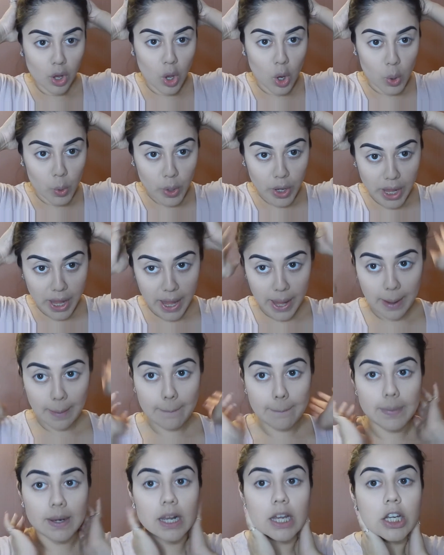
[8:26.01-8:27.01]
Okay,
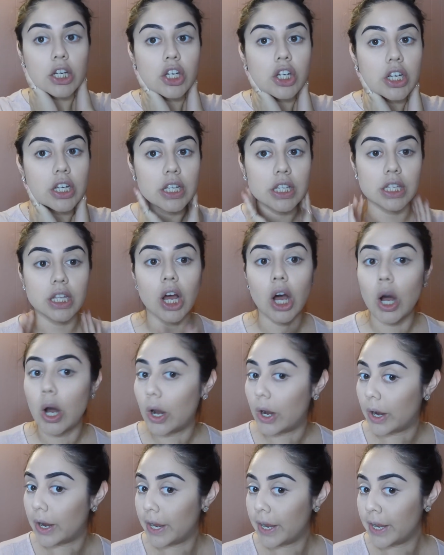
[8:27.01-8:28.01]
blush is
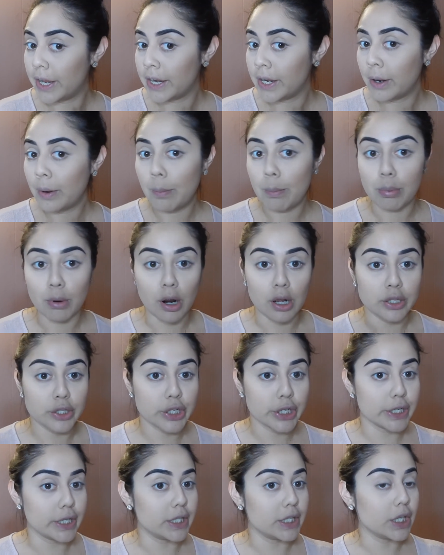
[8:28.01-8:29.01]
on,
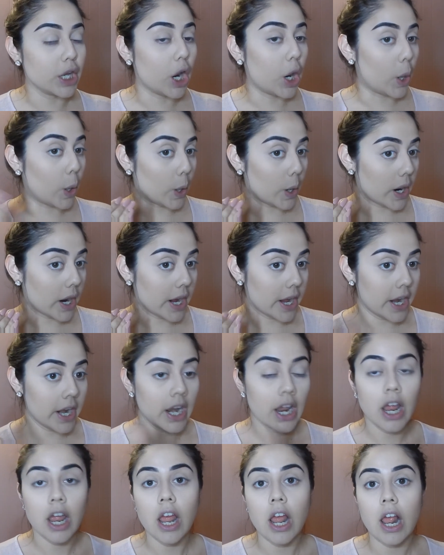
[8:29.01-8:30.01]
bronzer is on.
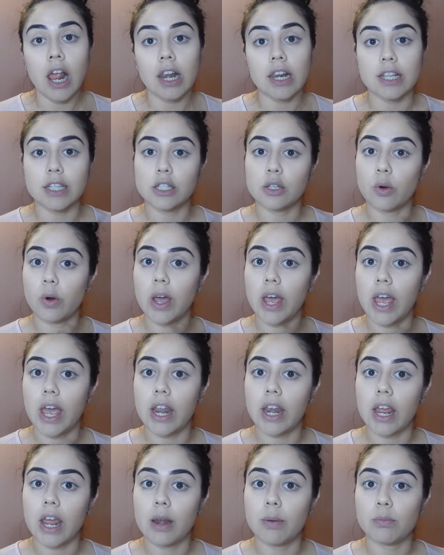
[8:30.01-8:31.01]
Let's go
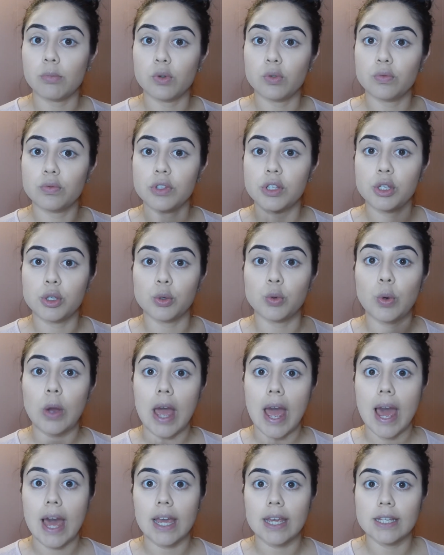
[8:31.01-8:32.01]
ahead and move to
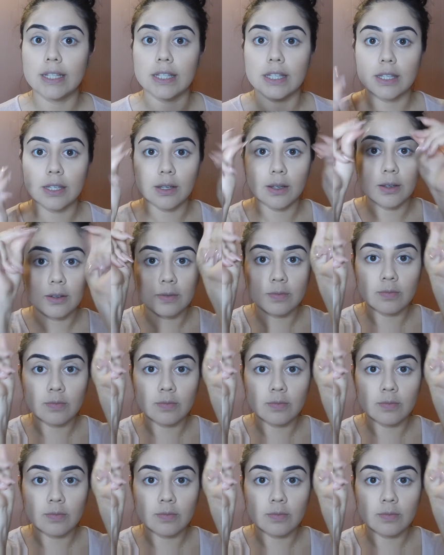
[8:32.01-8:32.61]
eyes.